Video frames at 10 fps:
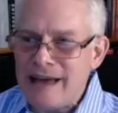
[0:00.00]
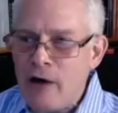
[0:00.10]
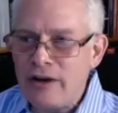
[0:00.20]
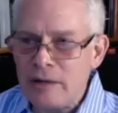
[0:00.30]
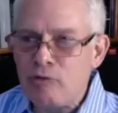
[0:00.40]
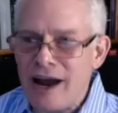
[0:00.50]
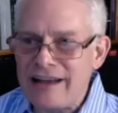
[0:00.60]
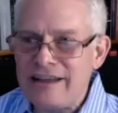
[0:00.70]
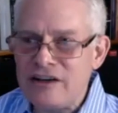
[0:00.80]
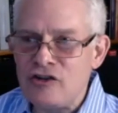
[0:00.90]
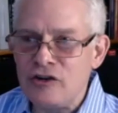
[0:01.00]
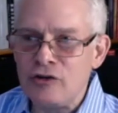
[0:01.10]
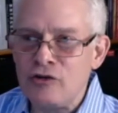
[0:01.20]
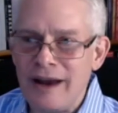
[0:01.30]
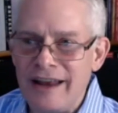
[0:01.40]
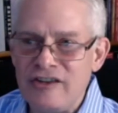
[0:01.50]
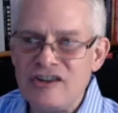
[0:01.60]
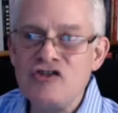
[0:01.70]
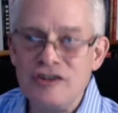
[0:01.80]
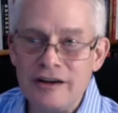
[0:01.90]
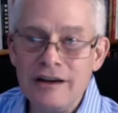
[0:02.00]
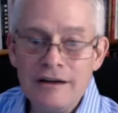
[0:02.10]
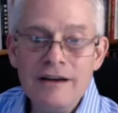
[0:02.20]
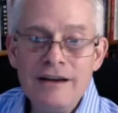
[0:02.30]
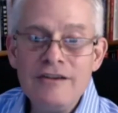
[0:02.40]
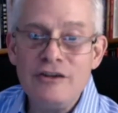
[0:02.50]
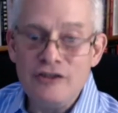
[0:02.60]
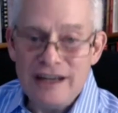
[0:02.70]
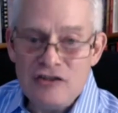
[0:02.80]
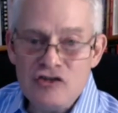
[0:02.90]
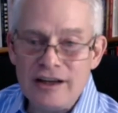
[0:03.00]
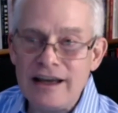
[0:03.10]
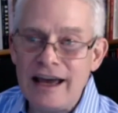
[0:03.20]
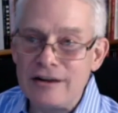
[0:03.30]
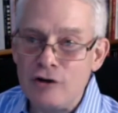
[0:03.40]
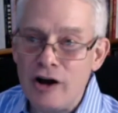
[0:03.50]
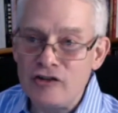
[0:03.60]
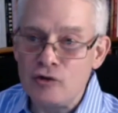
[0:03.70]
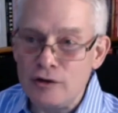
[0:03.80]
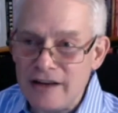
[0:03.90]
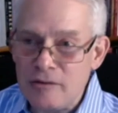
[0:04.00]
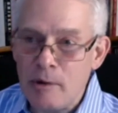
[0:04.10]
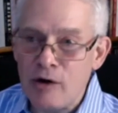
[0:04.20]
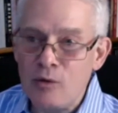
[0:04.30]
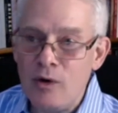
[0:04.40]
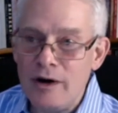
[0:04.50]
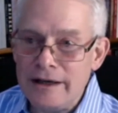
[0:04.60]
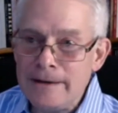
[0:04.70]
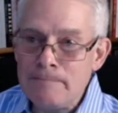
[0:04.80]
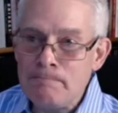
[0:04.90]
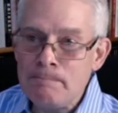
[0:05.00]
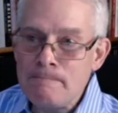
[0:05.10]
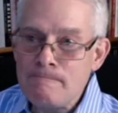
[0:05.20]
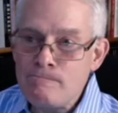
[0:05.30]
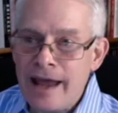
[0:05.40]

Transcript: can a practitioner transition to teaching at law school? That's part one. And